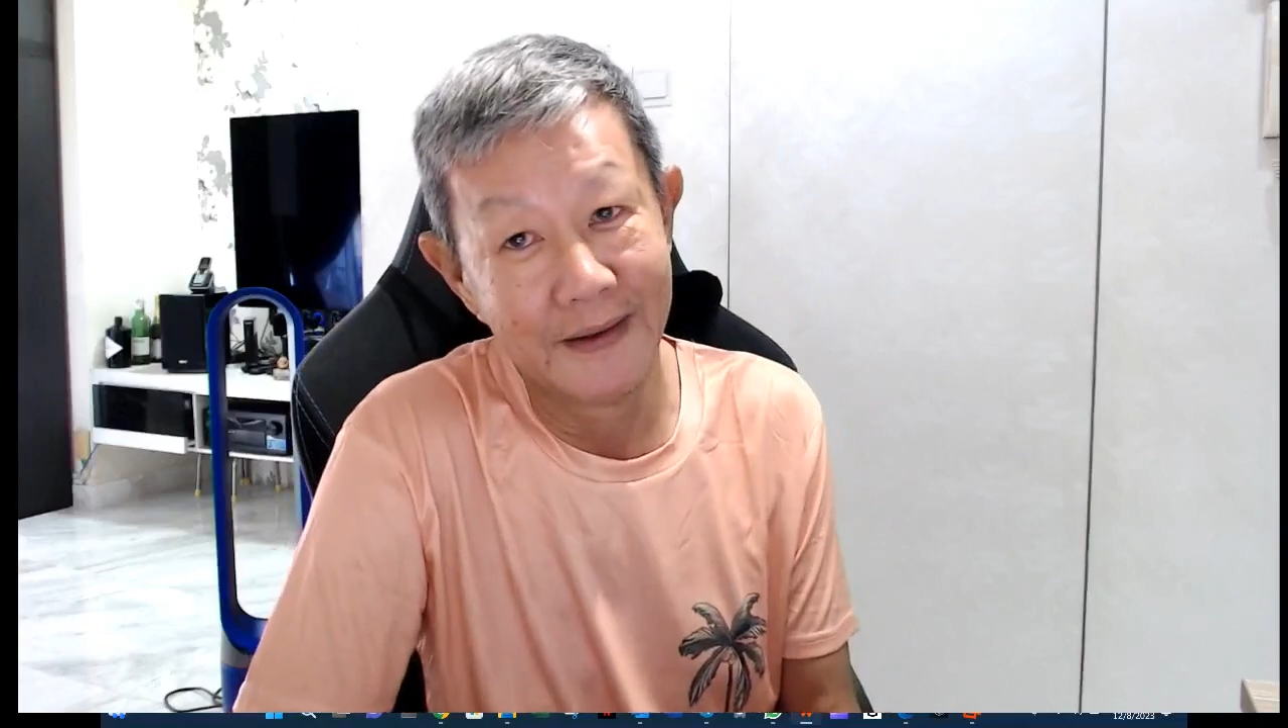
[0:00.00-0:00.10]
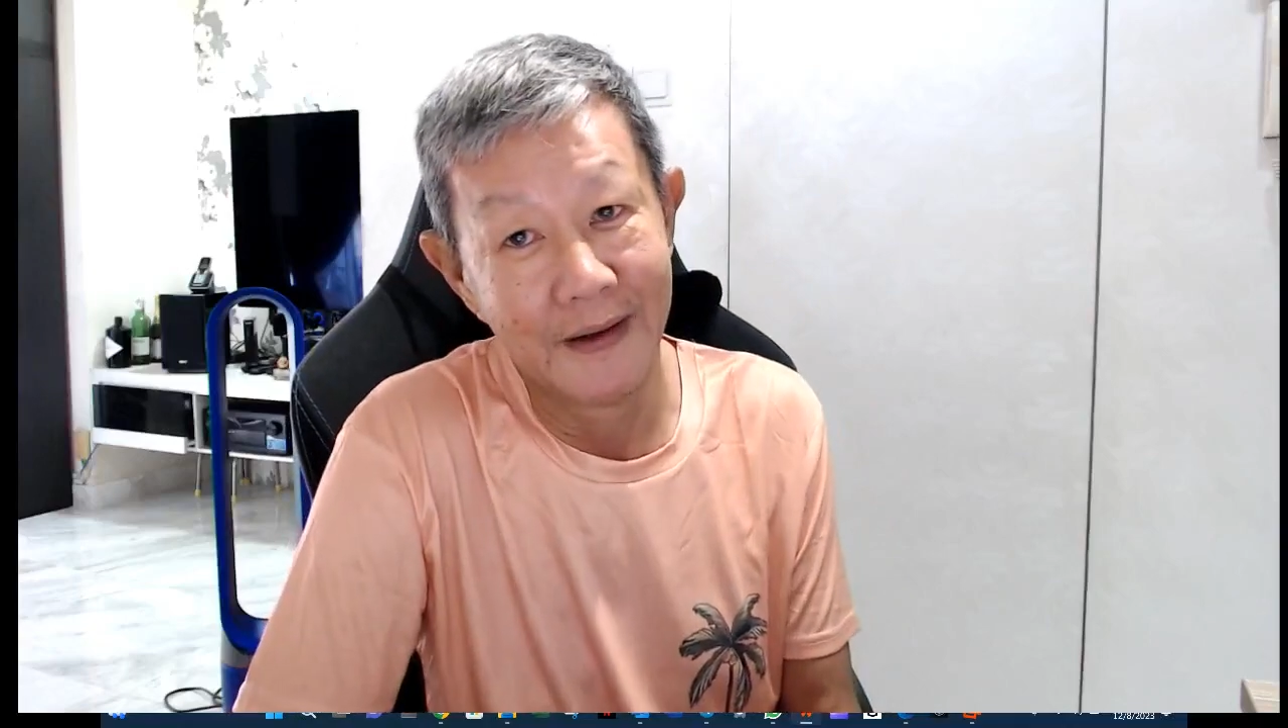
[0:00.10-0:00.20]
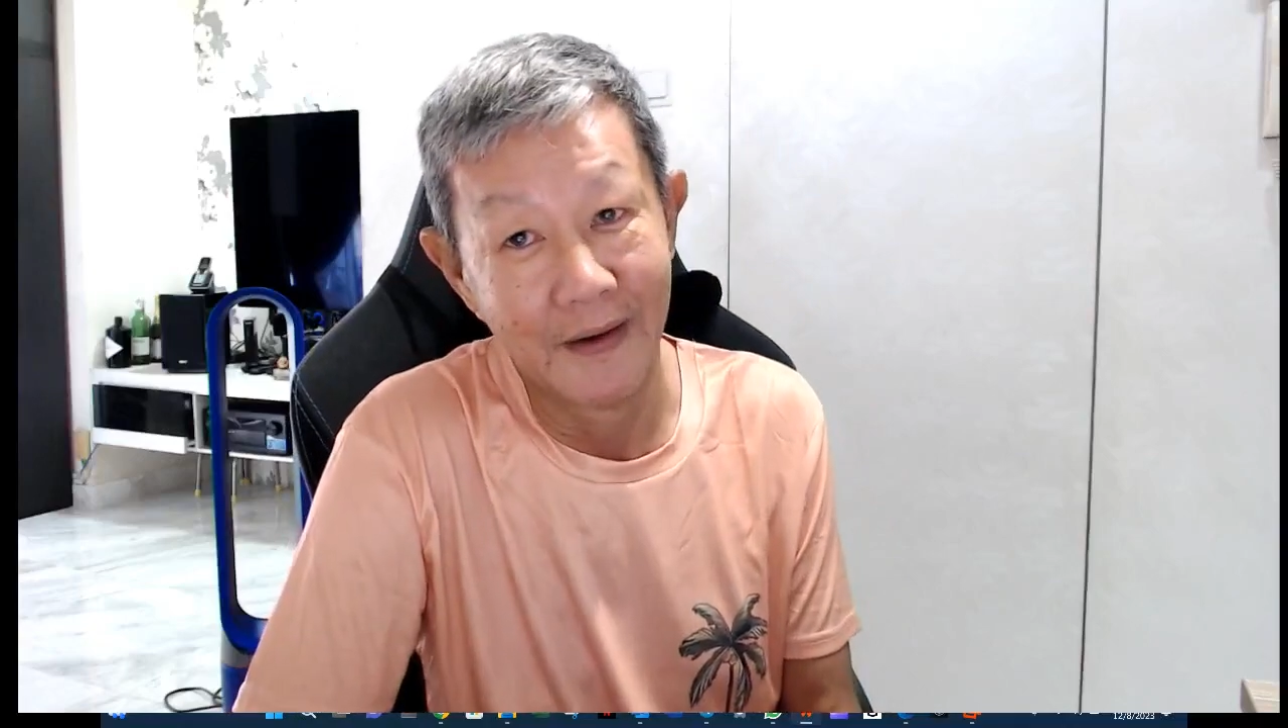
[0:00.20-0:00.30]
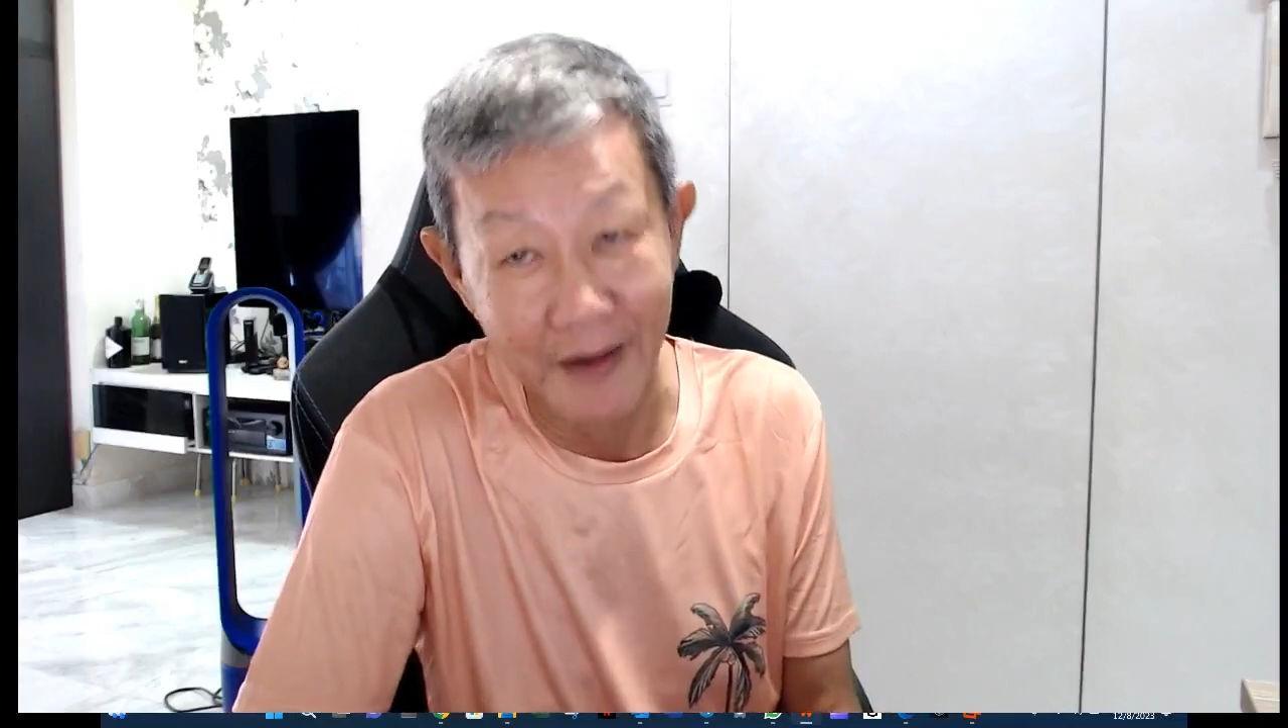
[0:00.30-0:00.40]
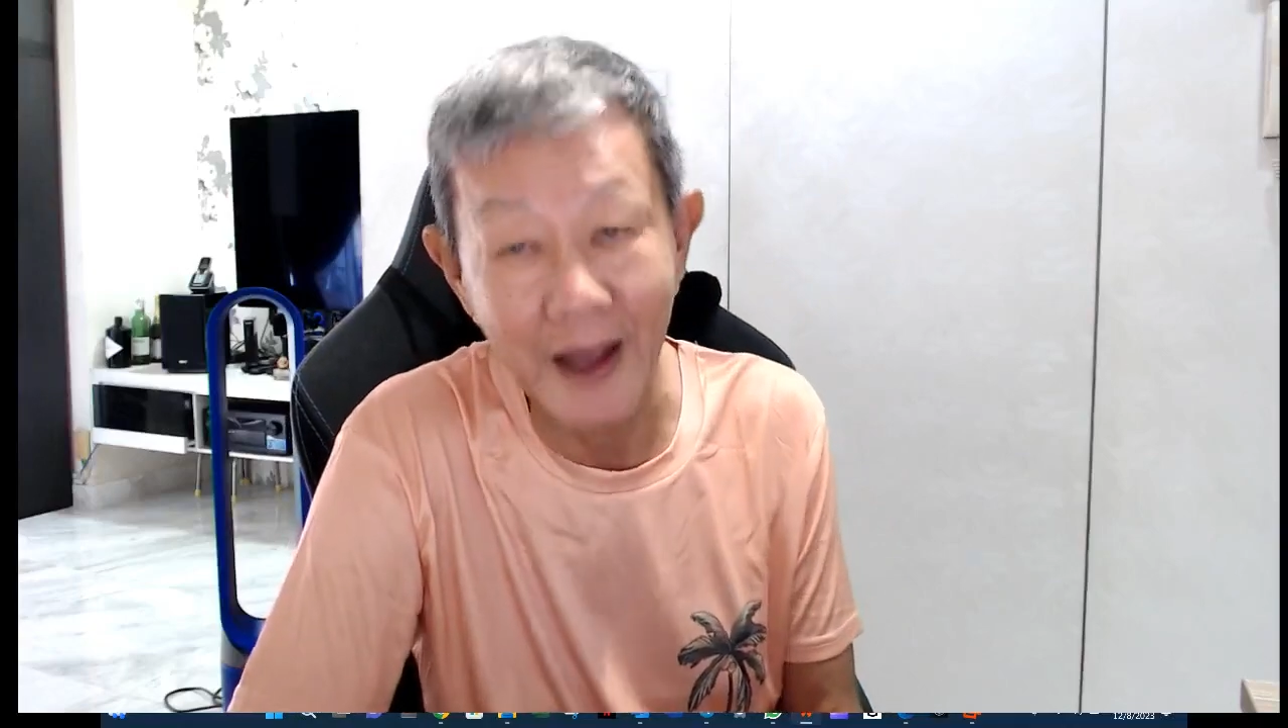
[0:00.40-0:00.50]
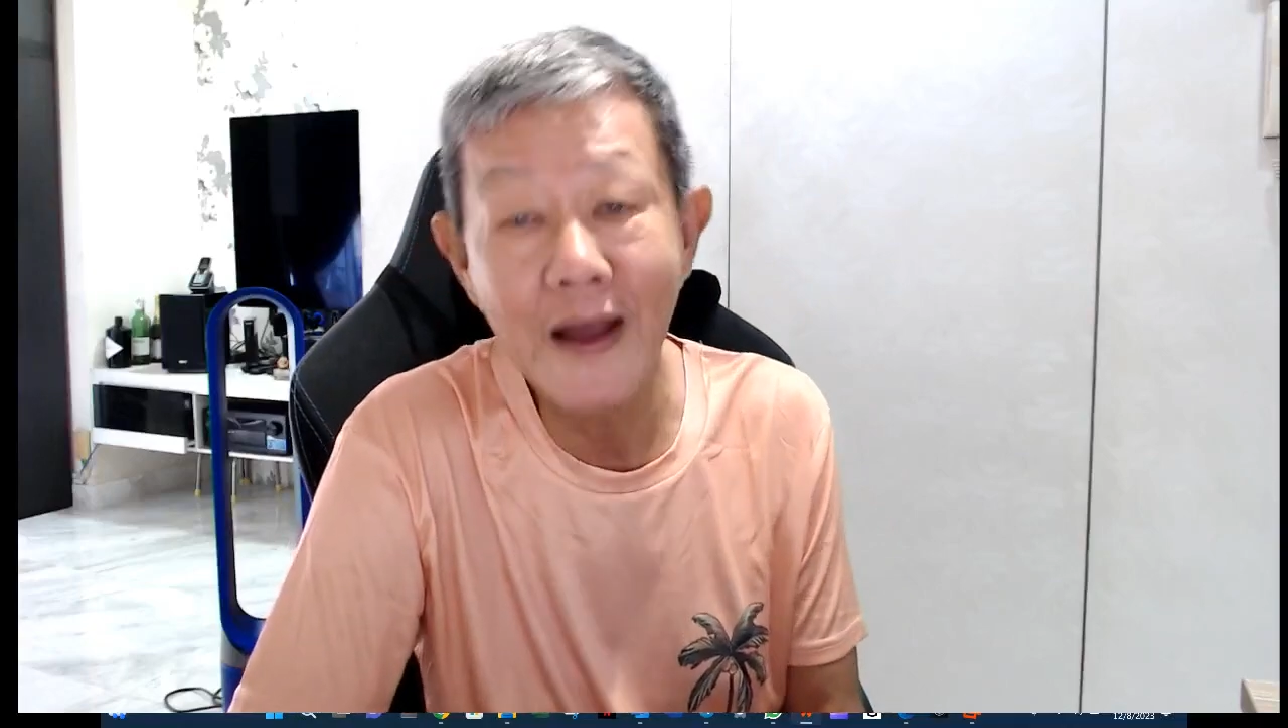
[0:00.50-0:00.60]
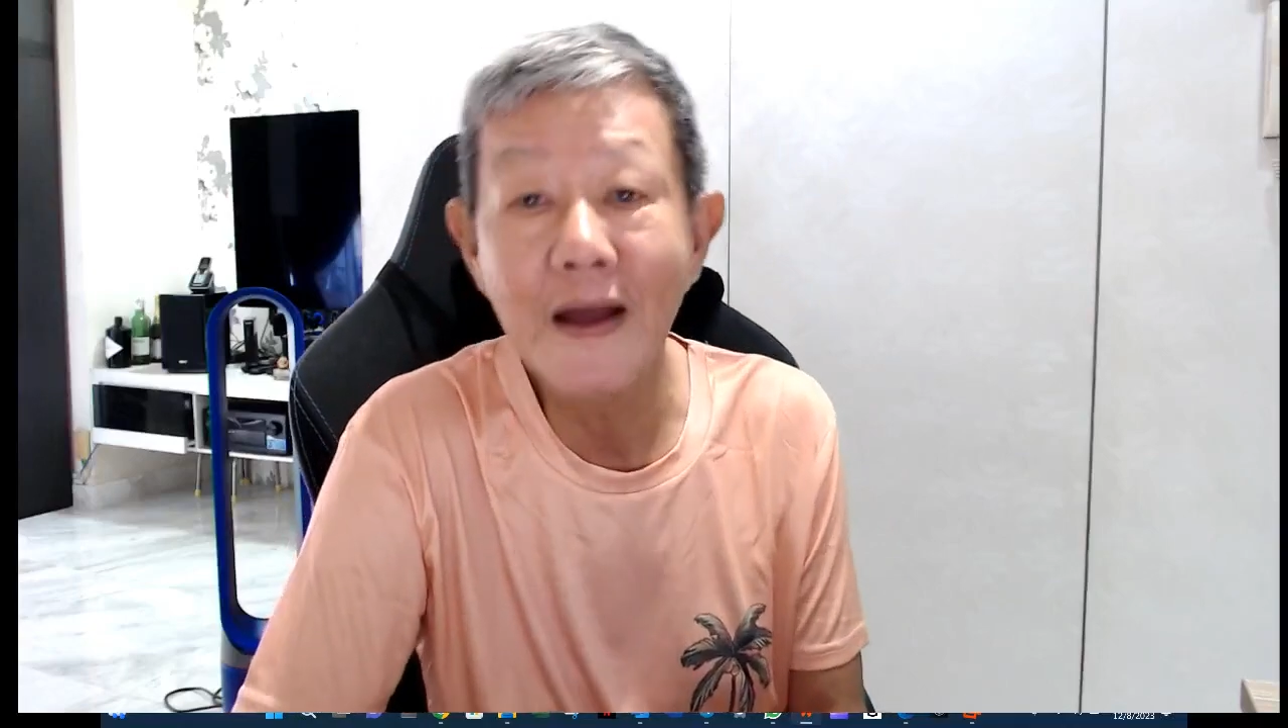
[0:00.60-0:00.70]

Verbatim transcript: Okay?